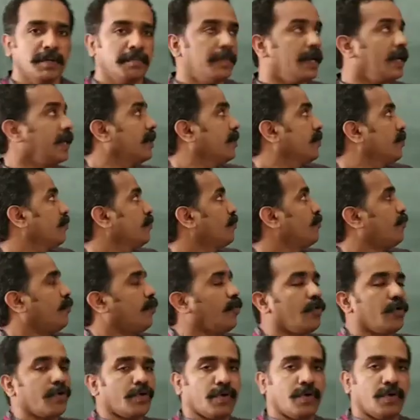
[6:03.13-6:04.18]
by
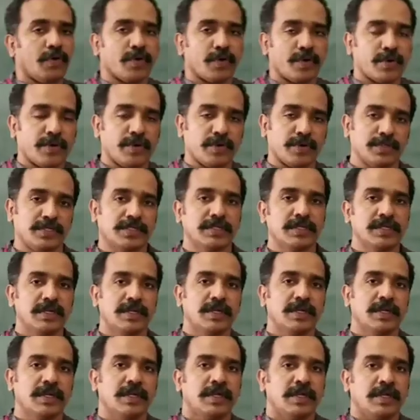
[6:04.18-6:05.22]
4 or not?
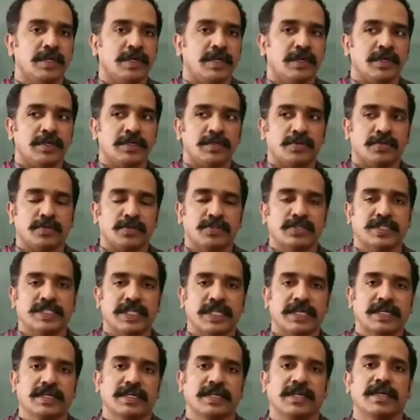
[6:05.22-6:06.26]
To
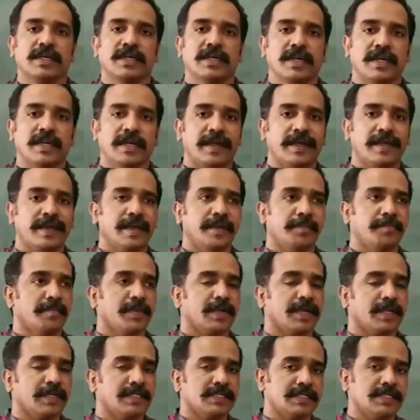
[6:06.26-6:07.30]
check a number
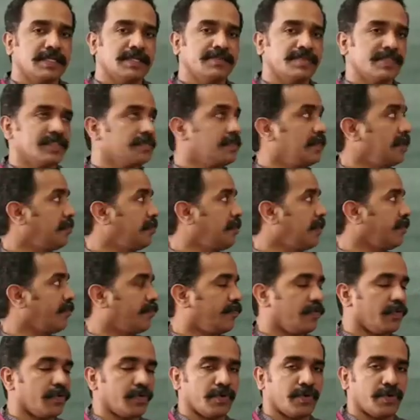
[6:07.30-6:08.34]
is divisible by
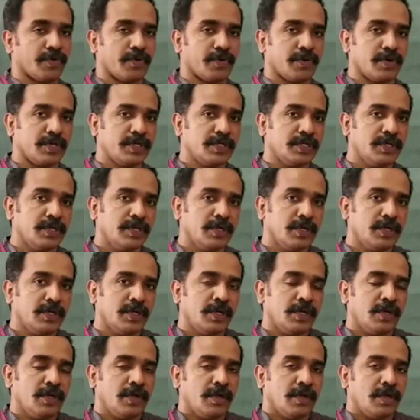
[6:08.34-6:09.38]
4 or not,
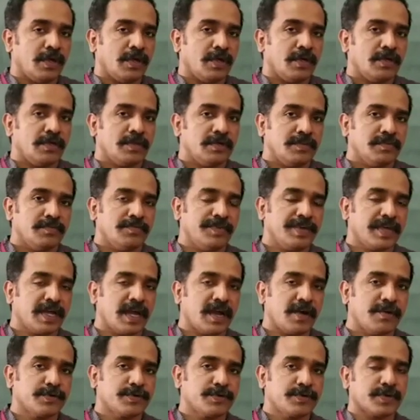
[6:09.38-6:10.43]
we
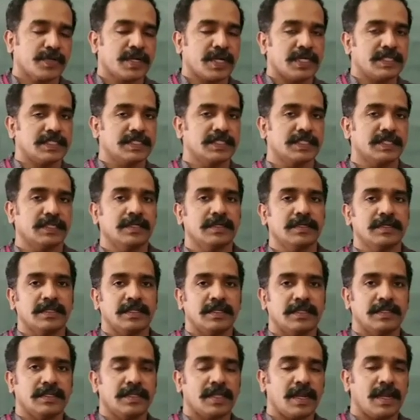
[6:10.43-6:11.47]
have to consider
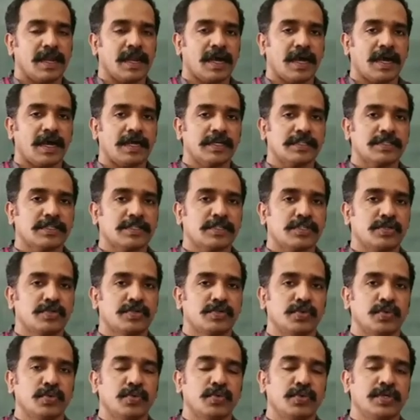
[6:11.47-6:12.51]
the last
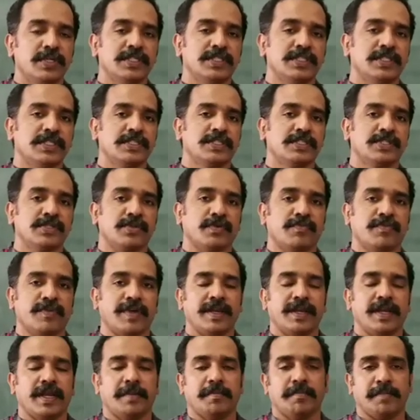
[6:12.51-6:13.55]
2 digits of
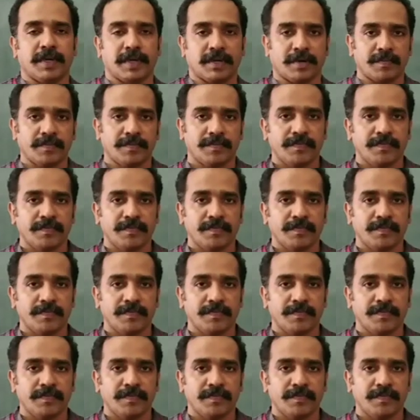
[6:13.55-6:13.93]
a number,